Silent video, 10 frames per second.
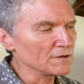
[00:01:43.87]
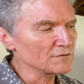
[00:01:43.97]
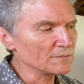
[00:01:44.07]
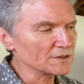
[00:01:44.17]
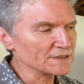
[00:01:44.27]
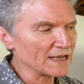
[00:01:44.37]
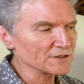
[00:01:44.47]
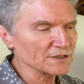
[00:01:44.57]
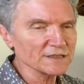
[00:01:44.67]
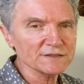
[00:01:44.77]
Los
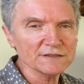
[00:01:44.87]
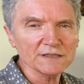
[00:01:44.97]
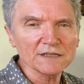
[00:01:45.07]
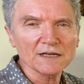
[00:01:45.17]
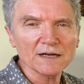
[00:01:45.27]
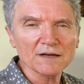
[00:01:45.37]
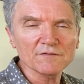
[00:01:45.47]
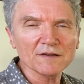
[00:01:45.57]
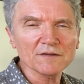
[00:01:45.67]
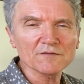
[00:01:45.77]
Angeles.
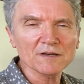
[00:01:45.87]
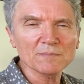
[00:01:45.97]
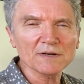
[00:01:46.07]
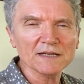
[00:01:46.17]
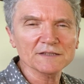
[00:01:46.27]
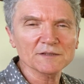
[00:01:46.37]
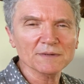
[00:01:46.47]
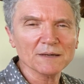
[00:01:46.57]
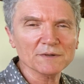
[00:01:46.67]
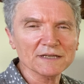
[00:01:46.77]
Very, very pleased to be
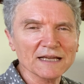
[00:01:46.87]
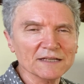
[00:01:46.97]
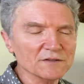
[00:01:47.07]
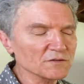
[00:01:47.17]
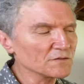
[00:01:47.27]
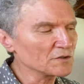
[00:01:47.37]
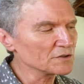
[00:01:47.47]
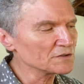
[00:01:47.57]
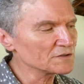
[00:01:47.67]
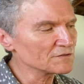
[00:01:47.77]
able to get
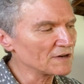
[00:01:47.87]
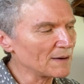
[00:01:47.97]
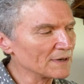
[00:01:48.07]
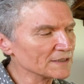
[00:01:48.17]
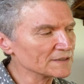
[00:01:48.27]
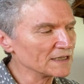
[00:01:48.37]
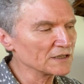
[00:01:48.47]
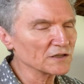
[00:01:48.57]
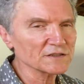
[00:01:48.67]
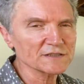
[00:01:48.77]
good ceramics
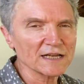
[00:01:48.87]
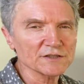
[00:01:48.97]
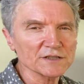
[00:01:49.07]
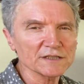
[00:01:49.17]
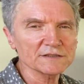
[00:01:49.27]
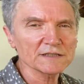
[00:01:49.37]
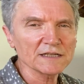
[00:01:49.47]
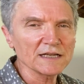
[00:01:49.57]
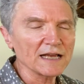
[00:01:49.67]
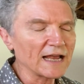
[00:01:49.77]
in Los Angeles,
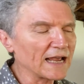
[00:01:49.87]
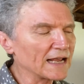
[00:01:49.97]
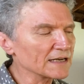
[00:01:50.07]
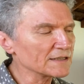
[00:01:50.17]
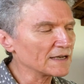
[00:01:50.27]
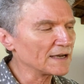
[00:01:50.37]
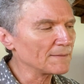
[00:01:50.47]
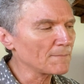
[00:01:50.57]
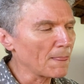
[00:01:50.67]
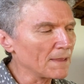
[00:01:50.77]
and
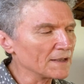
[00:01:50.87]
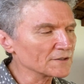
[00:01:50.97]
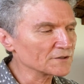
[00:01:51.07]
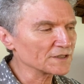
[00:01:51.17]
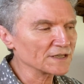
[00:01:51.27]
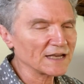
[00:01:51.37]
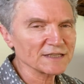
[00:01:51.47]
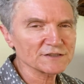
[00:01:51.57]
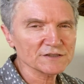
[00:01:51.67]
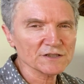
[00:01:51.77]
it's got a
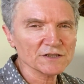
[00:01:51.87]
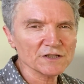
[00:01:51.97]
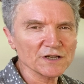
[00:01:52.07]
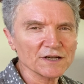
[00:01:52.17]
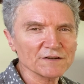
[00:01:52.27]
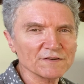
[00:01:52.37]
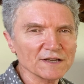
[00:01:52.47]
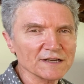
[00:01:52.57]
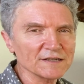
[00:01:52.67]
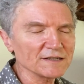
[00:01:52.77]
nice curve
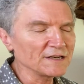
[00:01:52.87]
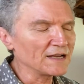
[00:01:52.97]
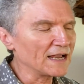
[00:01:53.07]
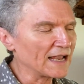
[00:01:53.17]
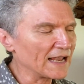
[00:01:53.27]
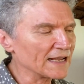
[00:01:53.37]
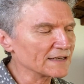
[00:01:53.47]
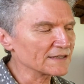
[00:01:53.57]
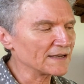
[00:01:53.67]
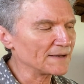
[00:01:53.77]
here
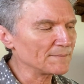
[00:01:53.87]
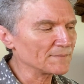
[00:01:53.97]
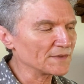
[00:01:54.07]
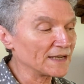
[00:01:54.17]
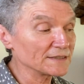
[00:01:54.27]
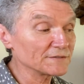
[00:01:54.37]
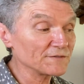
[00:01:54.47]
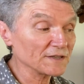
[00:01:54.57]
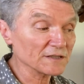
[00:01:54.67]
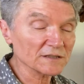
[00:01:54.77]
and nice
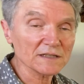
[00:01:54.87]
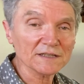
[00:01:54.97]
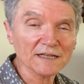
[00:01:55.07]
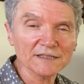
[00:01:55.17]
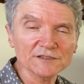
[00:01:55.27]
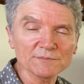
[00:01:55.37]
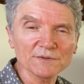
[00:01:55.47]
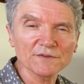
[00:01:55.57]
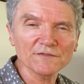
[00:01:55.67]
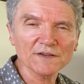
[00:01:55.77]
feel, nice
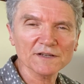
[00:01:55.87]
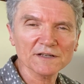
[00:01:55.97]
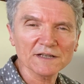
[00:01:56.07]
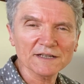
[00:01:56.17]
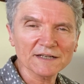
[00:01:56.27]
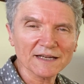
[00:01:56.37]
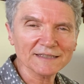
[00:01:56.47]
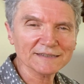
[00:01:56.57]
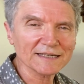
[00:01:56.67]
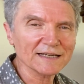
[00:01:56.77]
smooth feel,
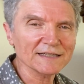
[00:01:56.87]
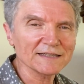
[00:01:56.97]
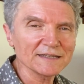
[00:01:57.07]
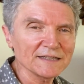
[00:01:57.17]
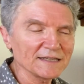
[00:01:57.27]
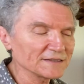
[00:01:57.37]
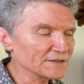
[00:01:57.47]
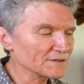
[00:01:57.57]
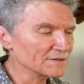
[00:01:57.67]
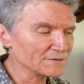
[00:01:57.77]
nice color.
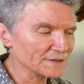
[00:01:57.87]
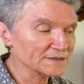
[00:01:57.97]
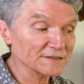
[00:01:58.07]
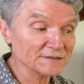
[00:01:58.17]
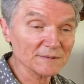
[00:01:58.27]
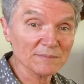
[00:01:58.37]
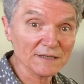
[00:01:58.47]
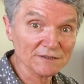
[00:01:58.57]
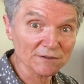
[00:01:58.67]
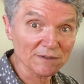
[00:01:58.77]
So it always gives me
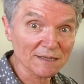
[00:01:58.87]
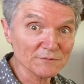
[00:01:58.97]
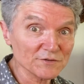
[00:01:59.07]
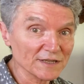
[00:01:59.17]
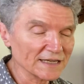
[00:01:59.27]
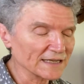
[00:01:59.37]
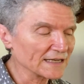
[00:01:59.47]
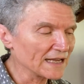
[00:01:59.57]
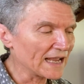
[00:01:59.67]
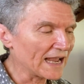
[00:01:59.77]
pleasure when I'm drinking
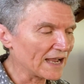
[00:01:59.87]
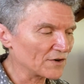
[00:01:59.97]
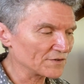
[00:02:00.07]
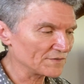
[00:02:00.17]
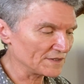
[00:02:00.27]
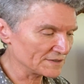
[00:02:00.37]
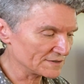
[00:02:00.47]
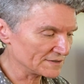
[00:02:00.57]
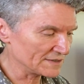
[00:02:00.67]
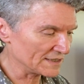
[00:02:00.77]
out of this
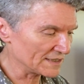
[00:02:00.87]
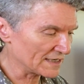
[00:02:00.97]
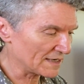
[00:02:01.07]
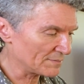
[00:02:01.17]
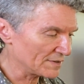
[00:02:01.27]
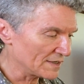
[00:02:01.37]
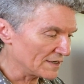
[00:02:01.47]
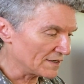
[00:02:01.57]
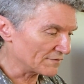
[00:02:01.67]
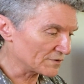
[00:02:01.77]
teacup.
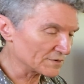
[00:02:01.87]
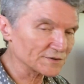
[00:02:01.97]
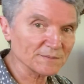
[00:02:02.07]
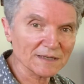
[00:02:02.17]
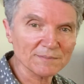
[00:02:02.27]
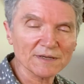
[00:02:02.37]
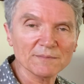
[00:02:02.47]
Of course, you may be